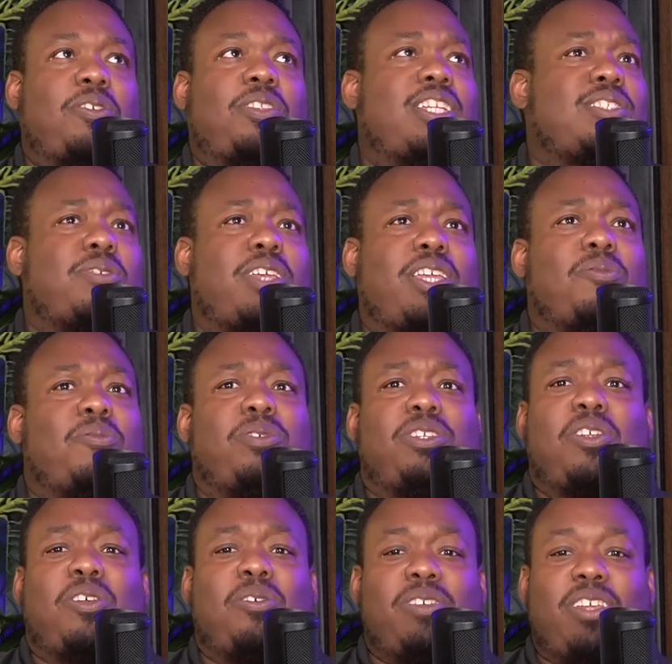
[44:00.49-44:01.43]
That's like,
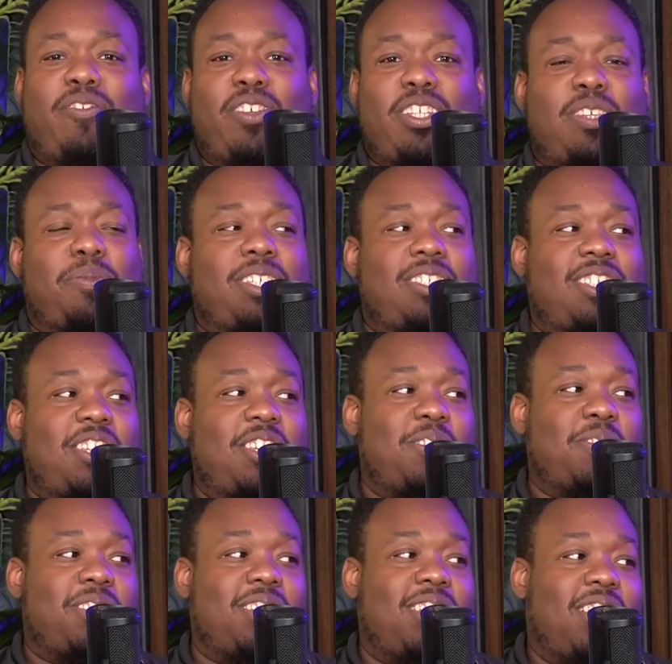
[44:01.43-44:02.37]
every time I see
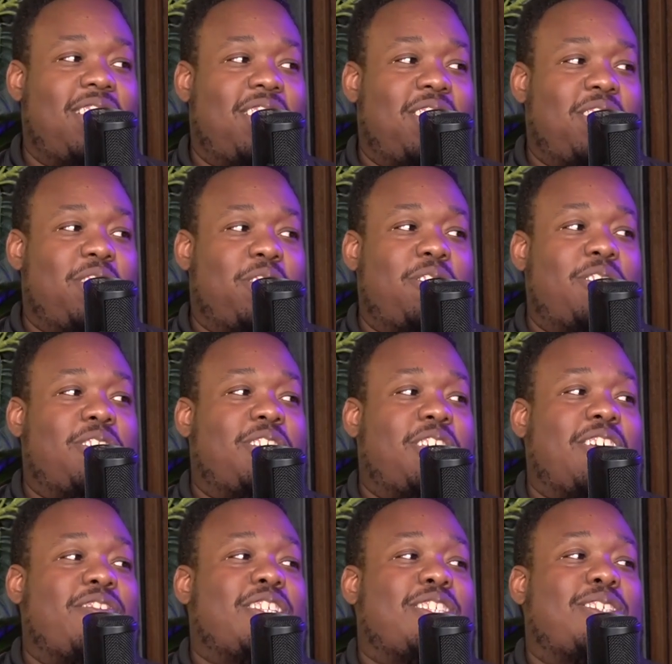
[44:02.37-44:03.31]
you and you're
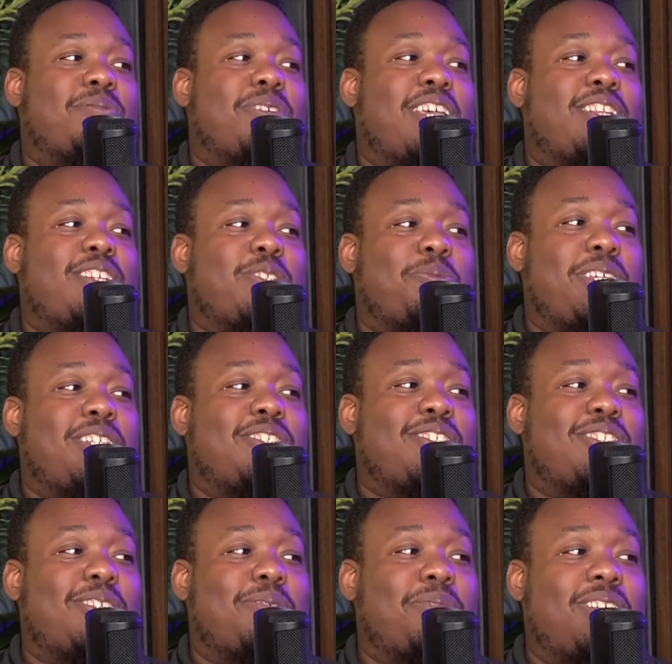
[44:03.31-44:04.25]
giving some kind of speech
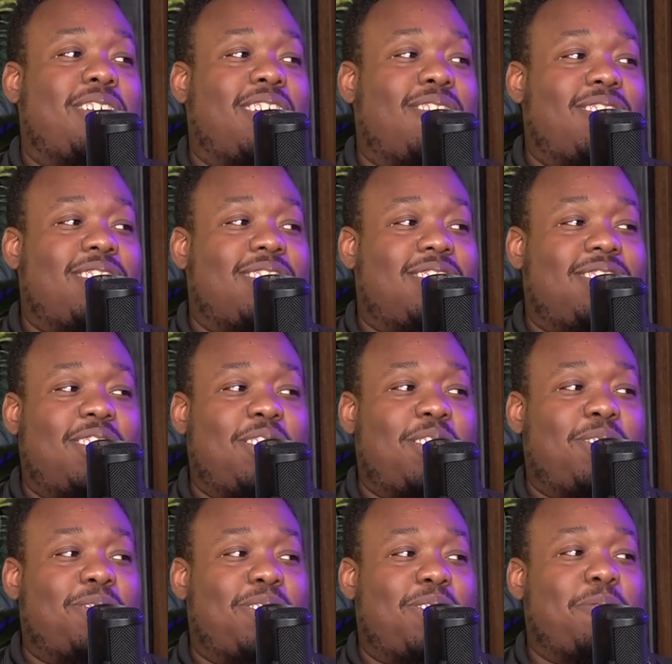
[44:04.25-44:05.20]
or something, I always,
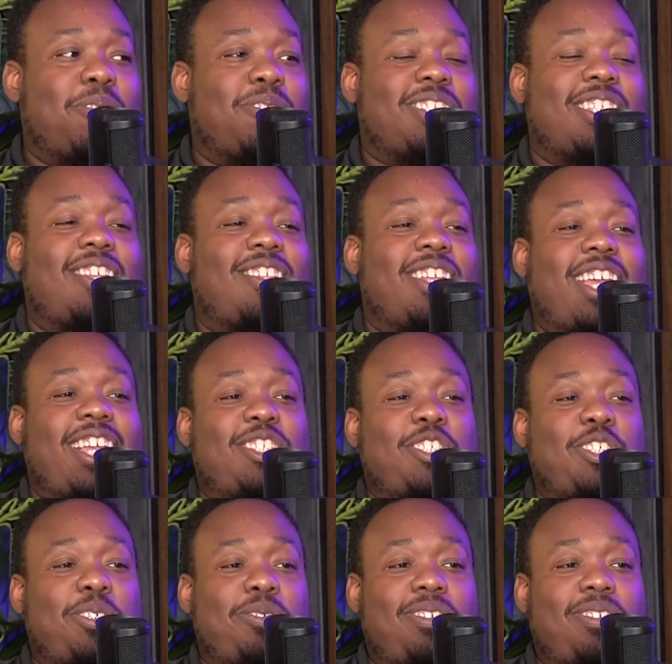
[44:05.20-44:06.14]
I'm always yelling at you.